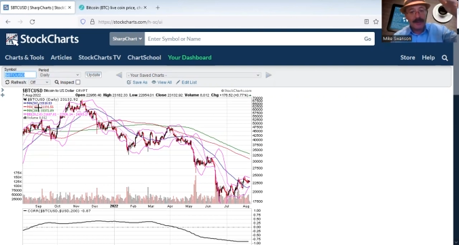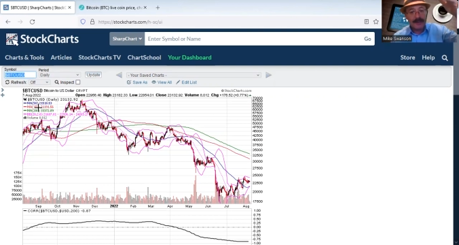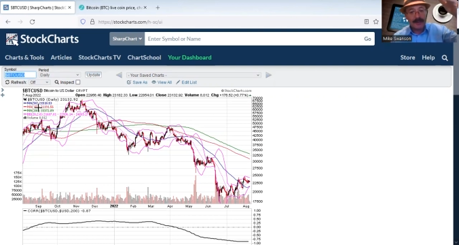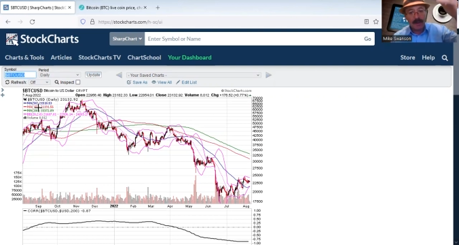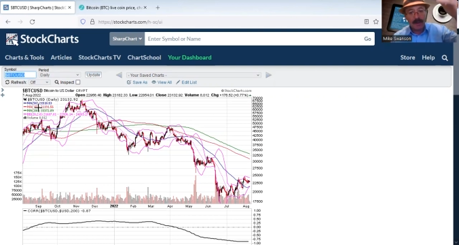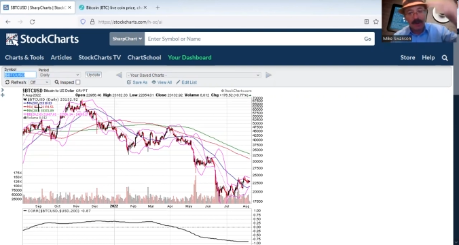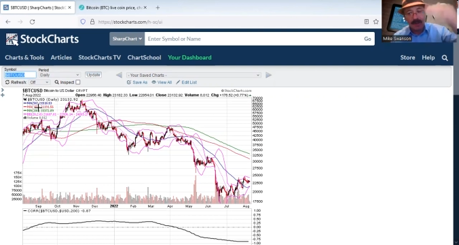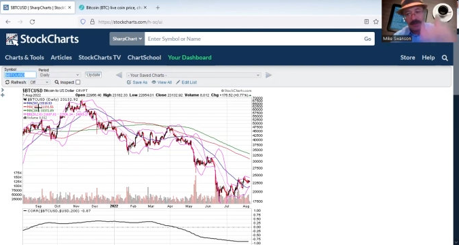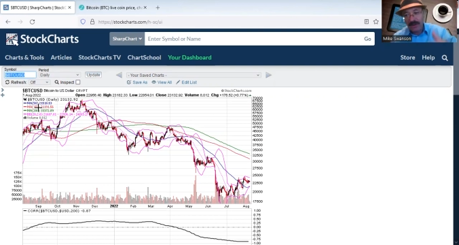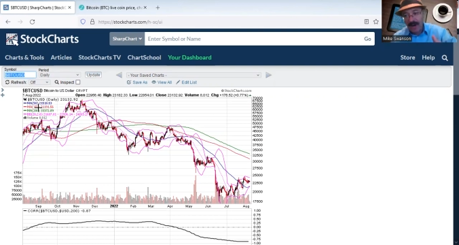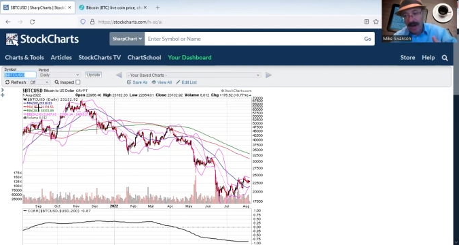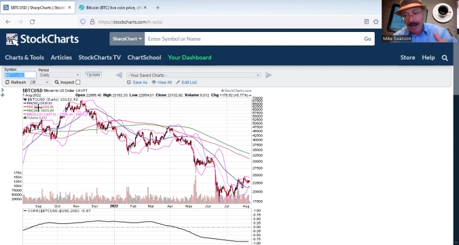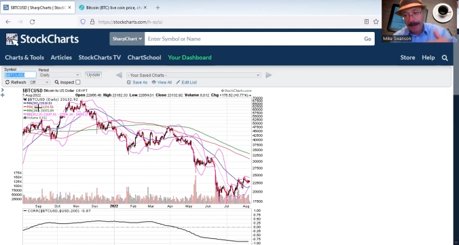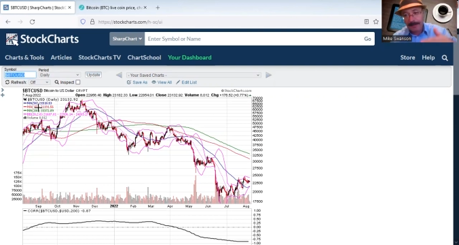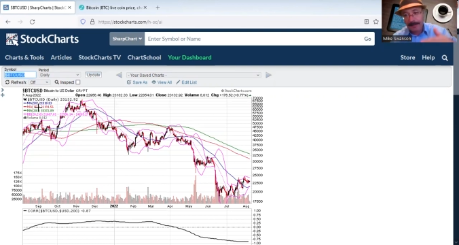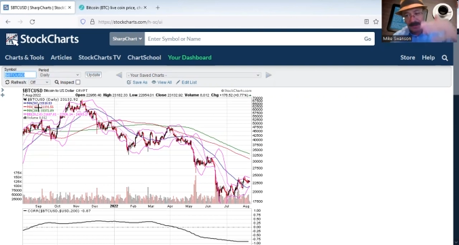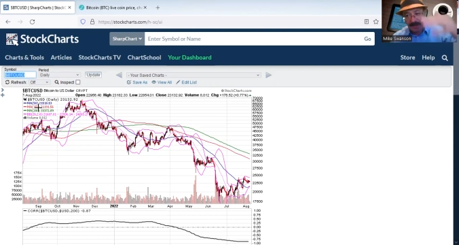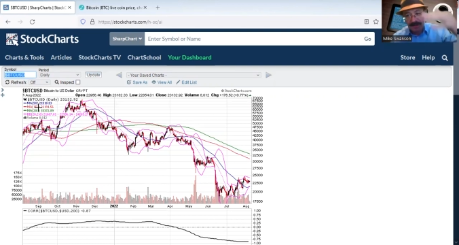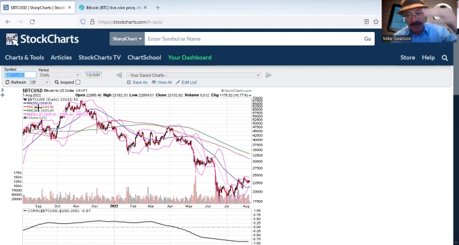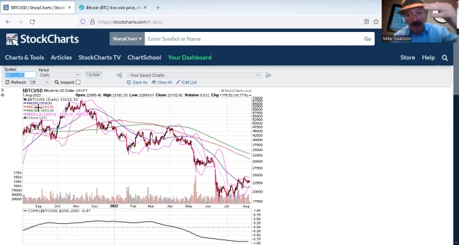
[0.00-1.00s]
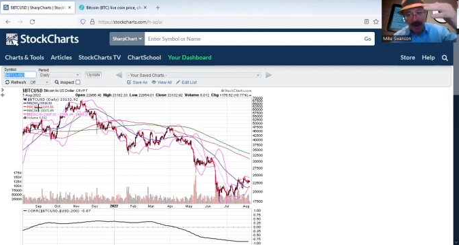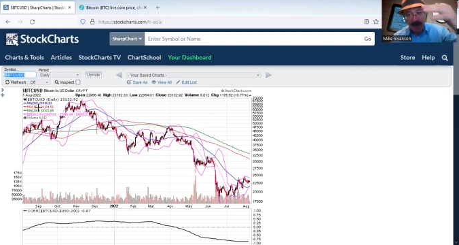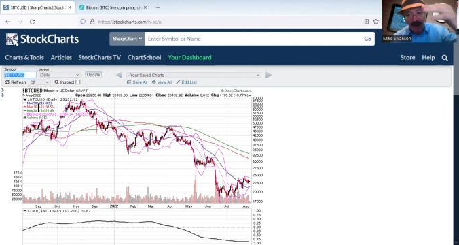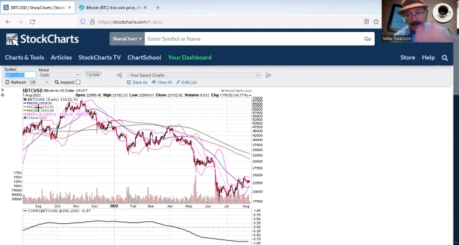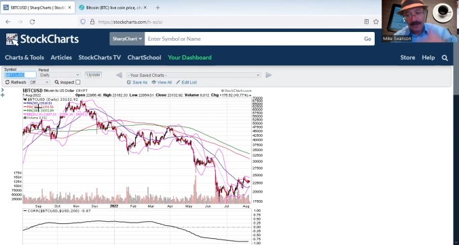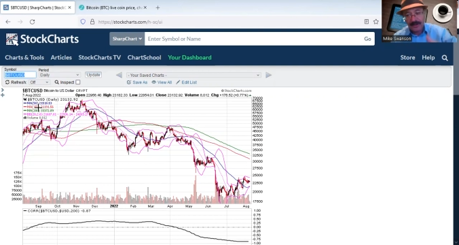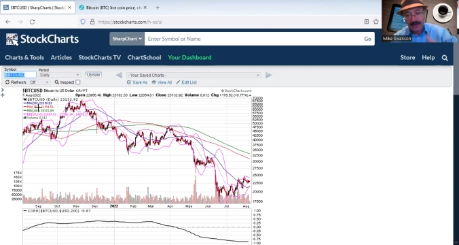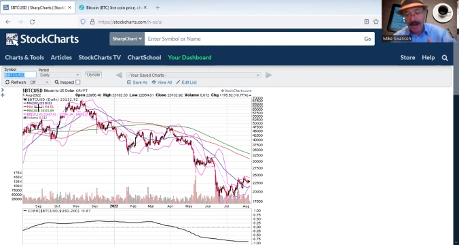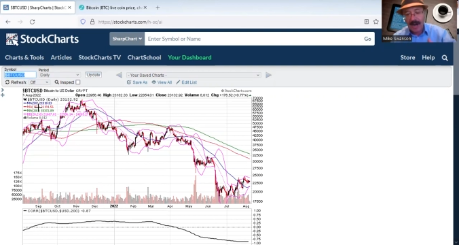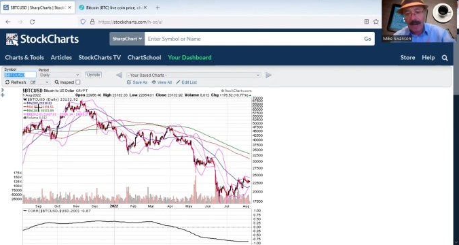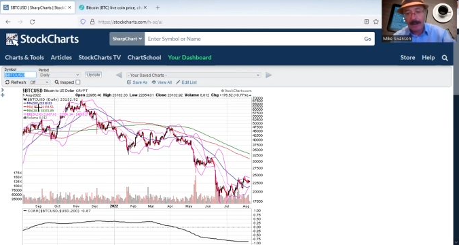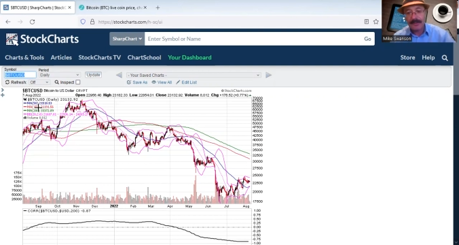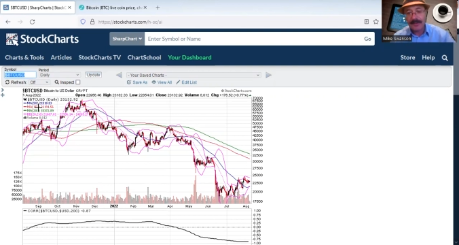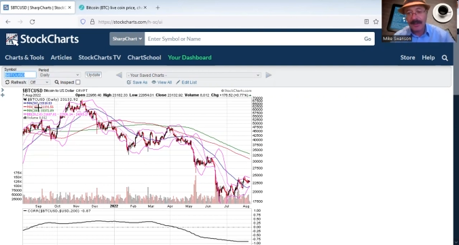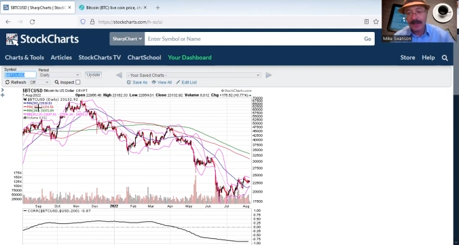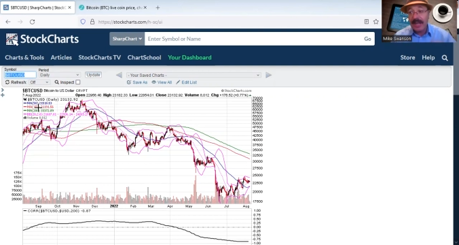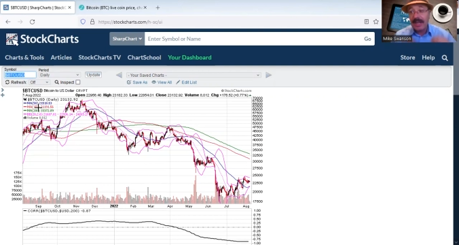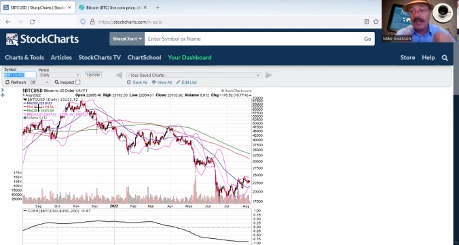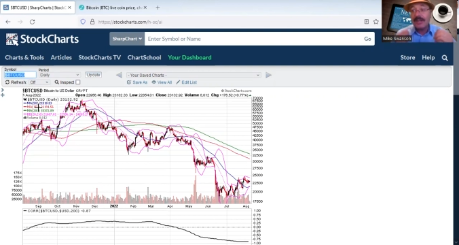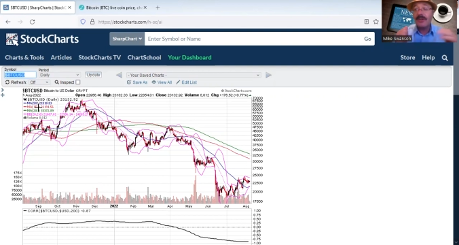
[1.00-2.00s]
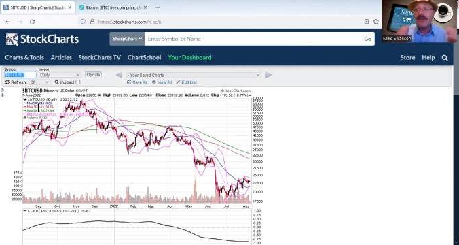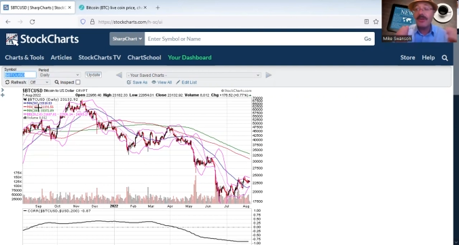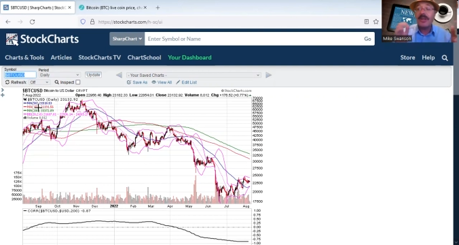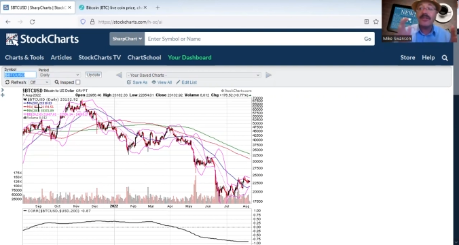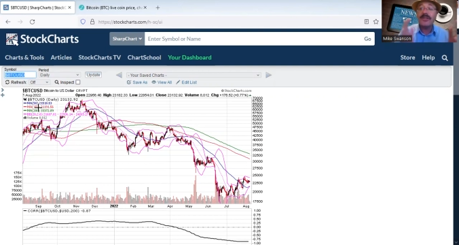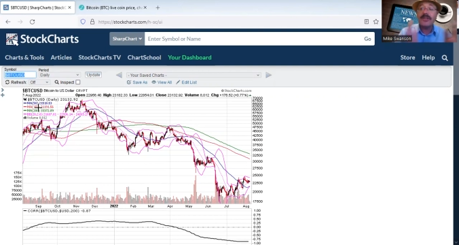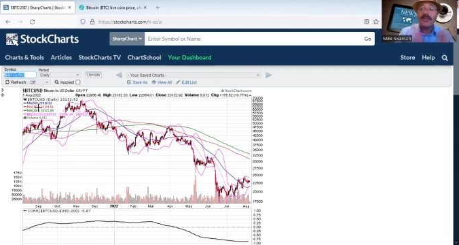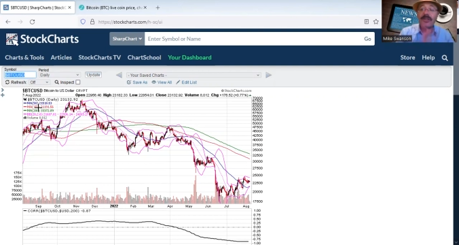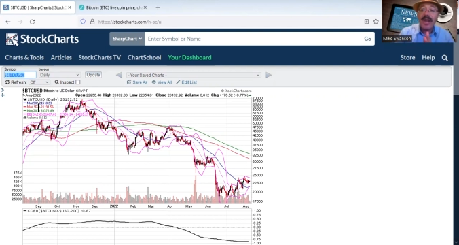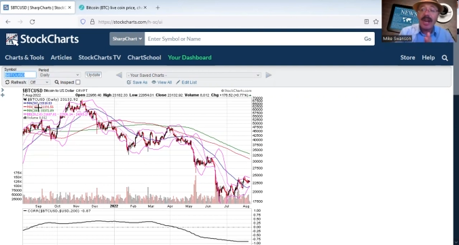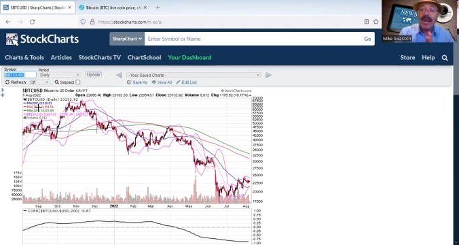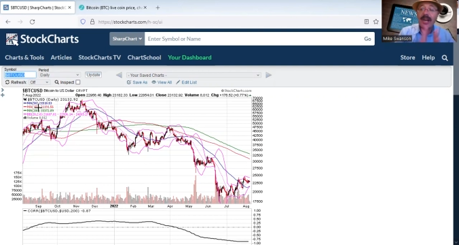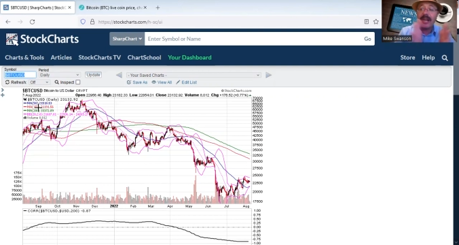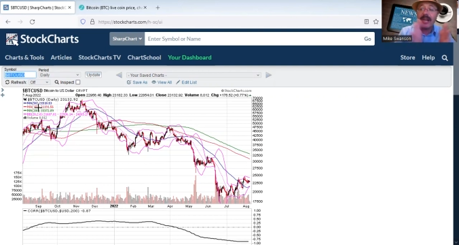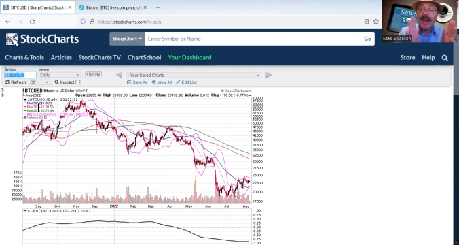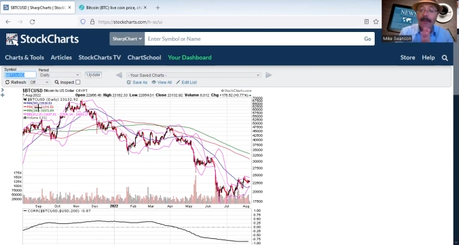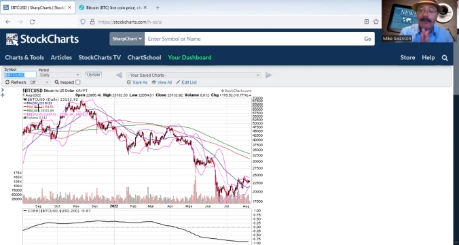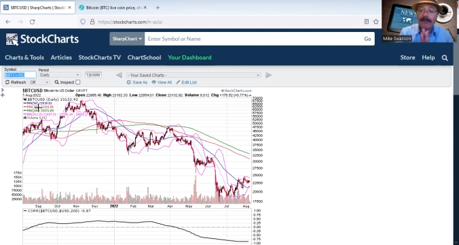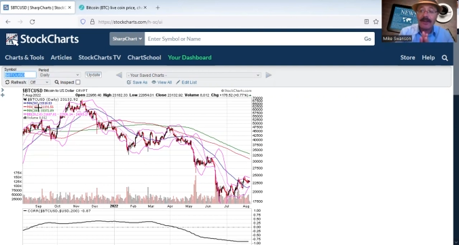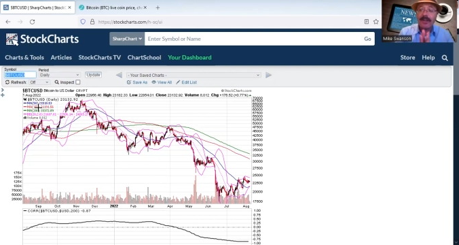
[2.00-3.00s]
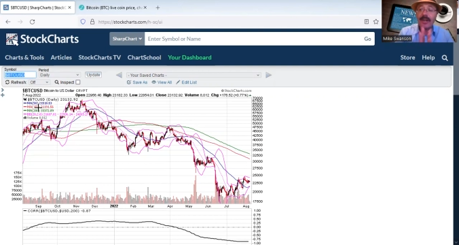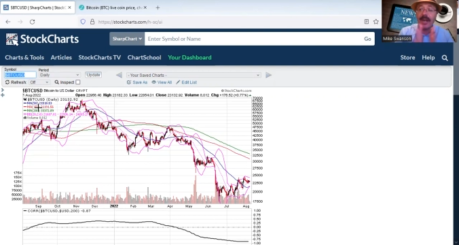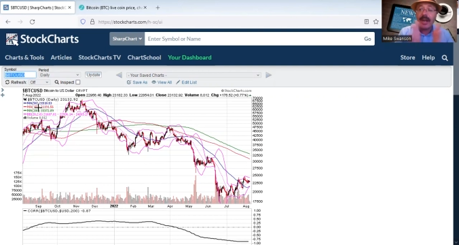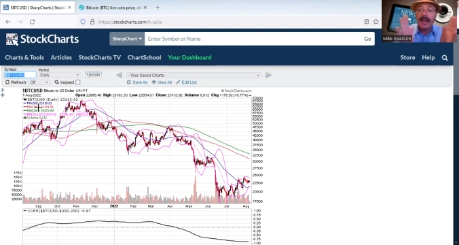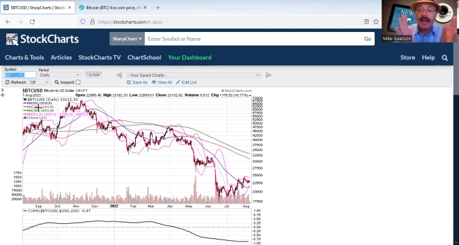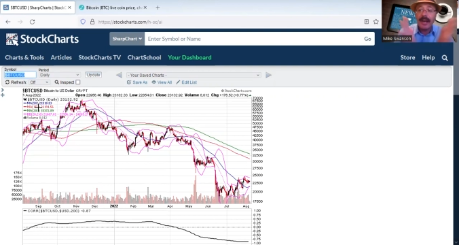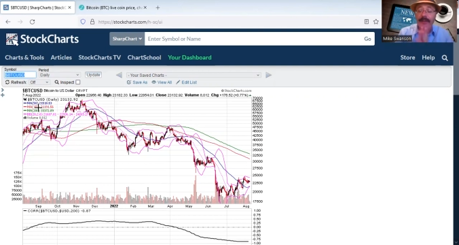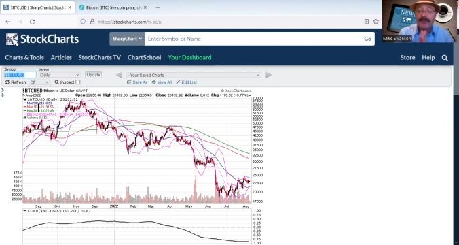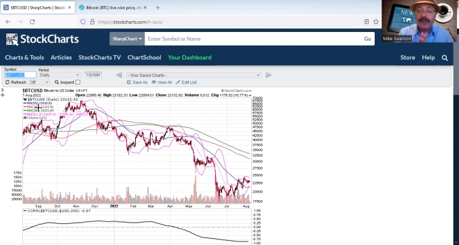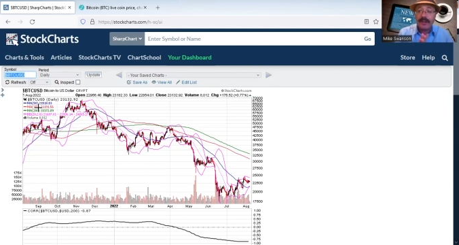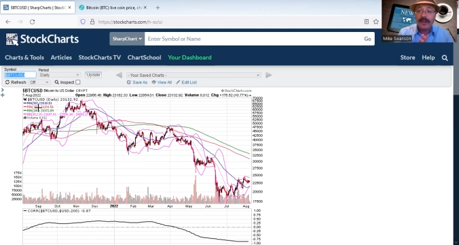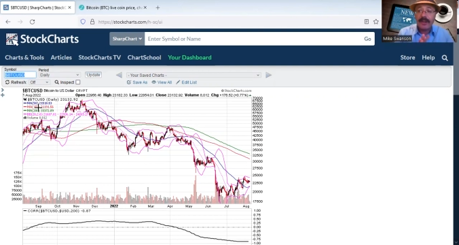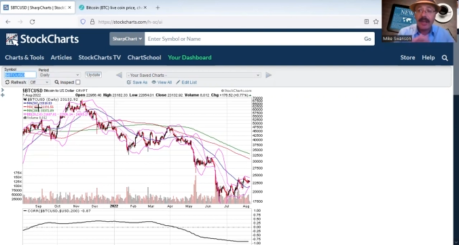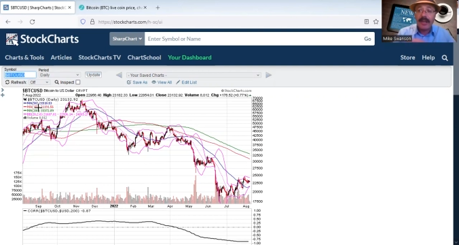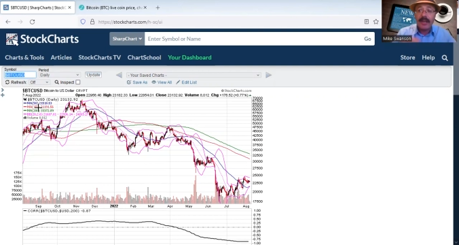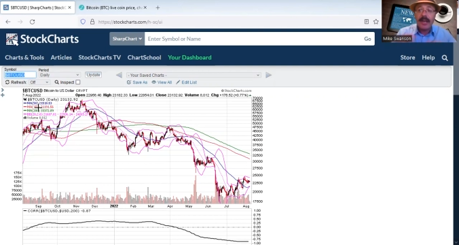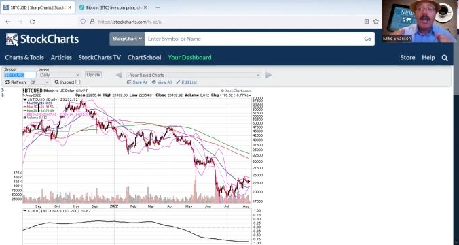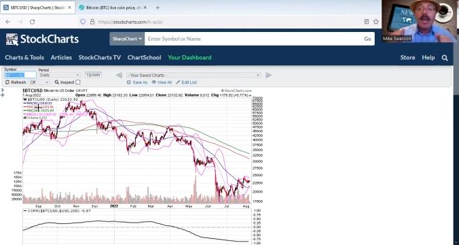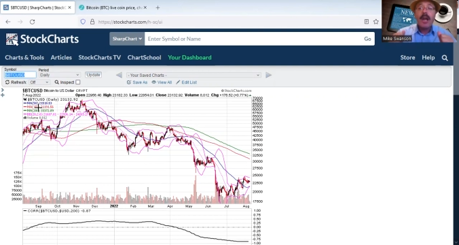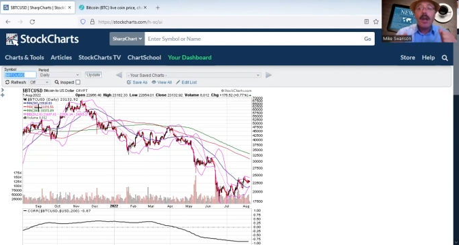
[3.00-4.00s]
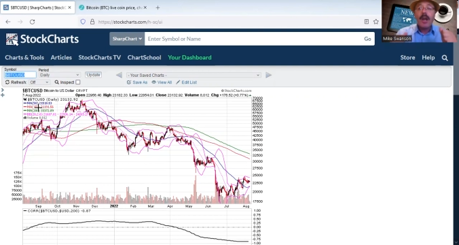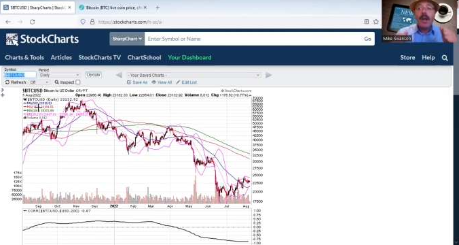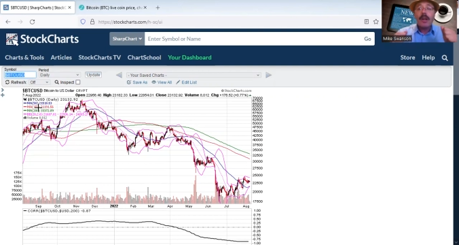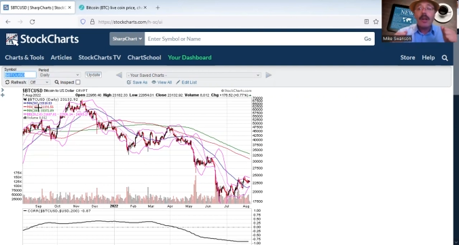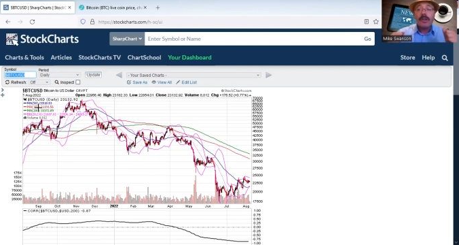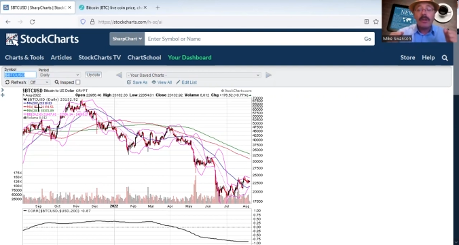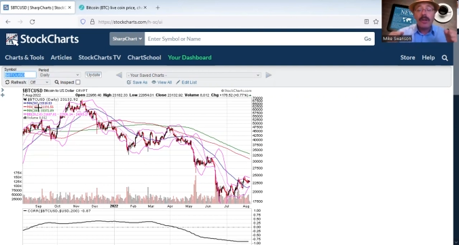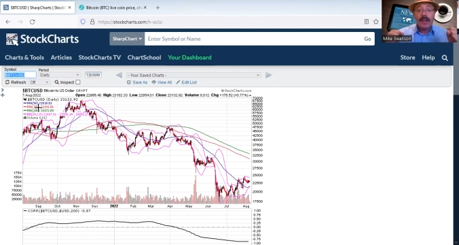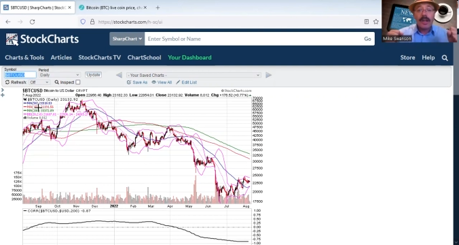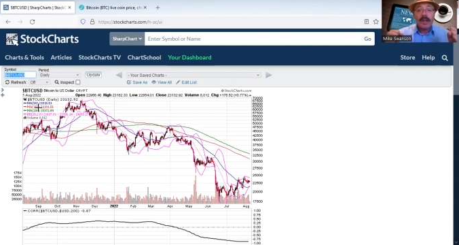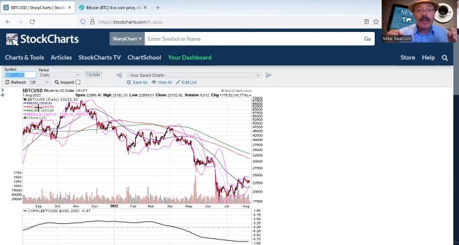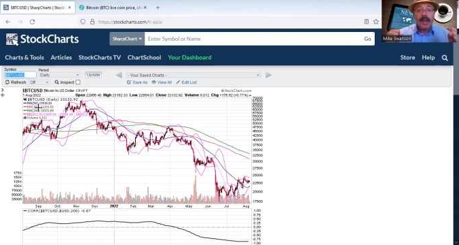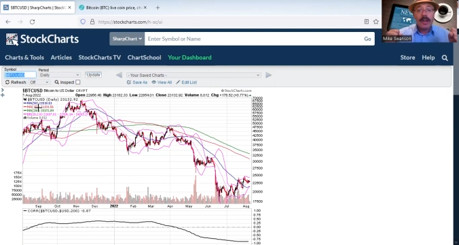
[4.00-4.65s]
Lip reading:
(no speaker visible)